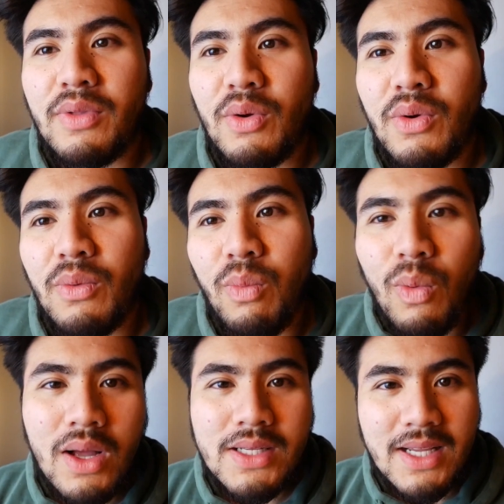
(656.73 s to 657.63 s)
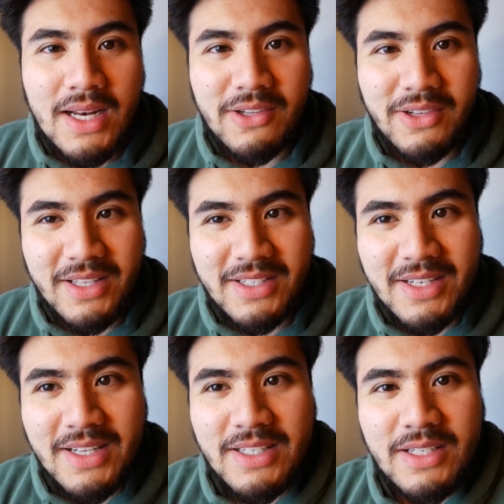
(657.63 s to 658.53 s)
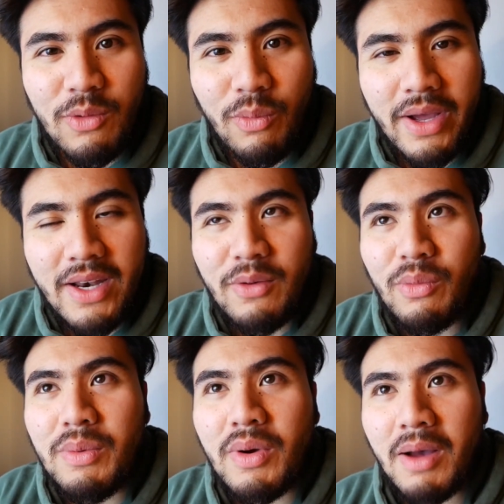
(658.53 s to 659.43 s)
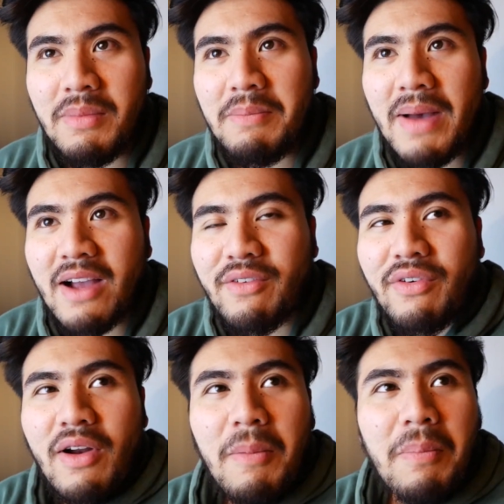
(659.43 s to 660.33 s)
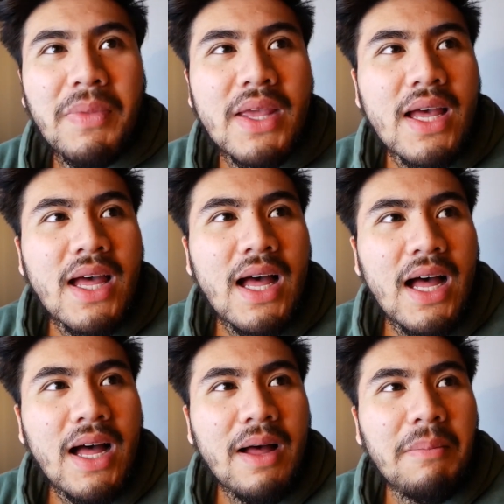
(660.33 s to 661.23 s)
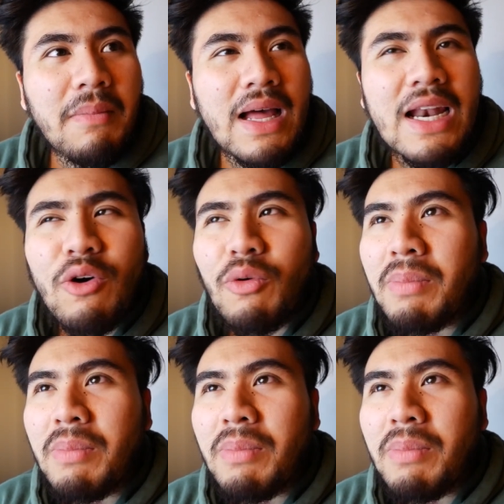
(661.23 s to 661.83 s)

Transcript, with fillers: There was a little incident when we were coming back from um, a little